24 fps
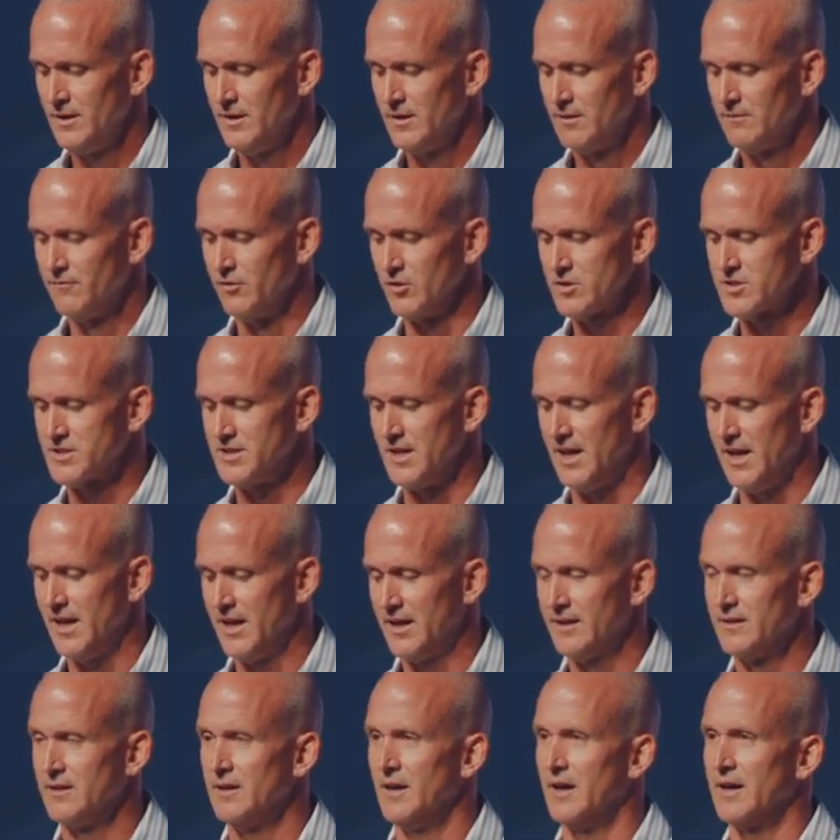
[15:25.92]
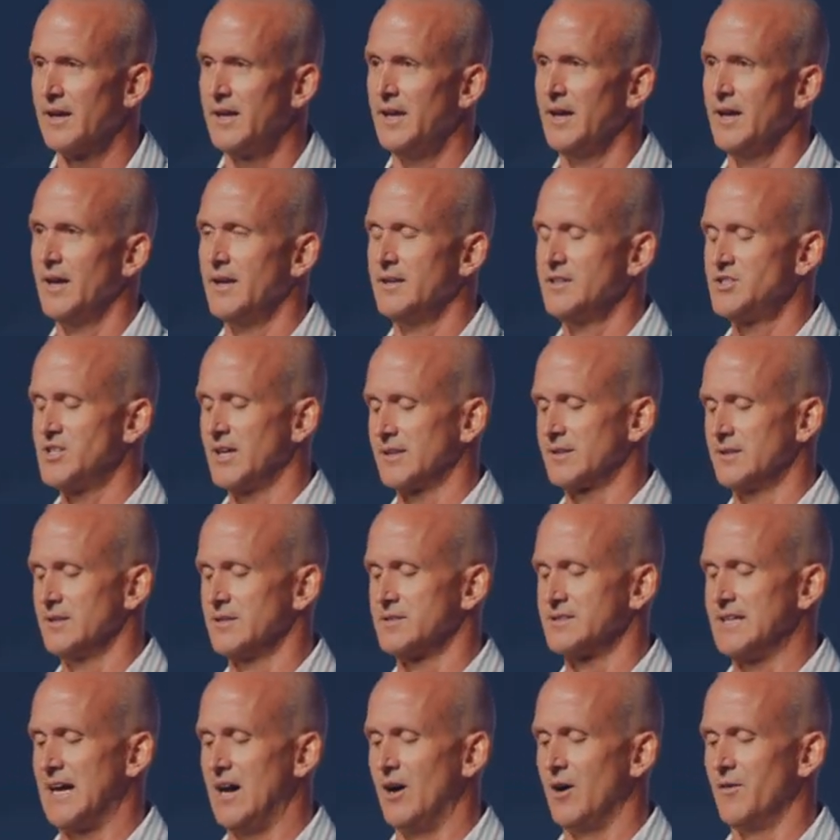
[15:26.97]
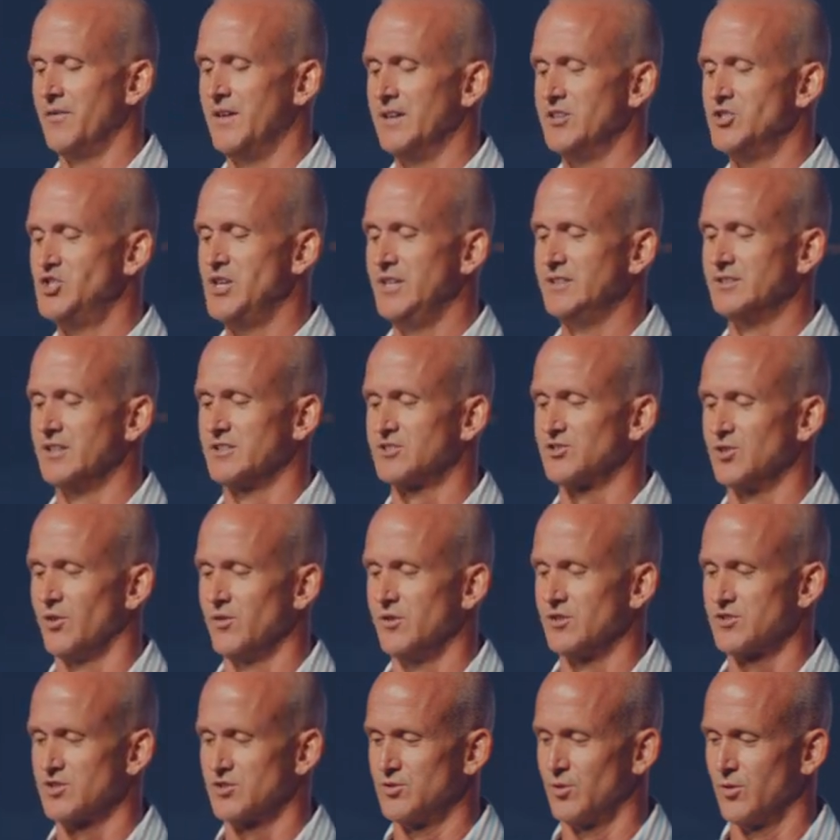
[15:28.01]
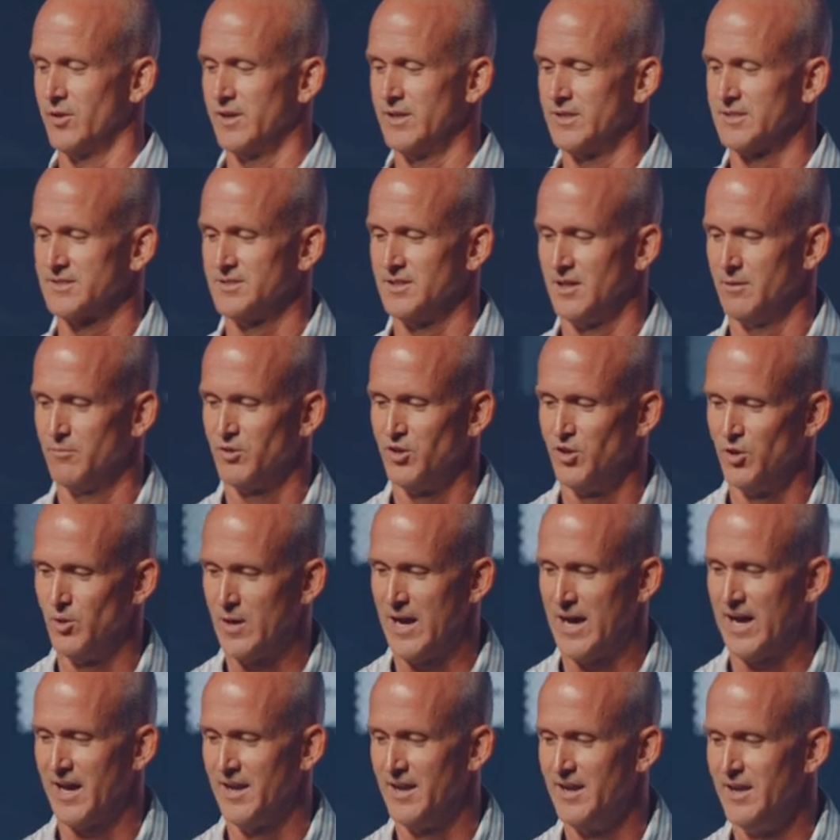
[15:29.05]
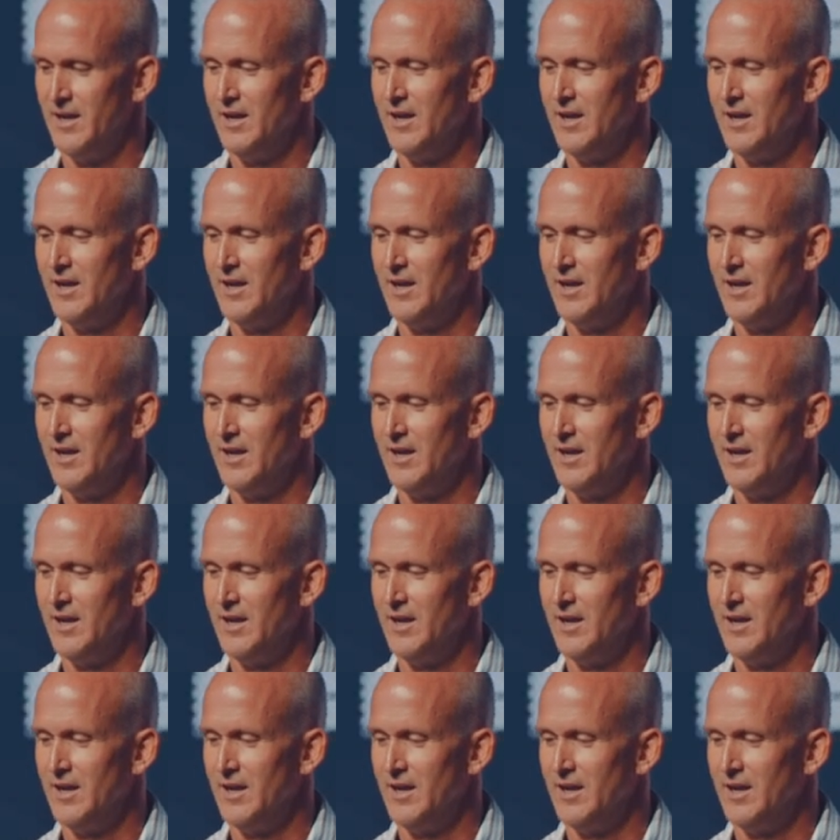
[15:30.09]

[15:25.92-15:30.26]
Verse 9, again, check this out. Then Jesus told a story to some who had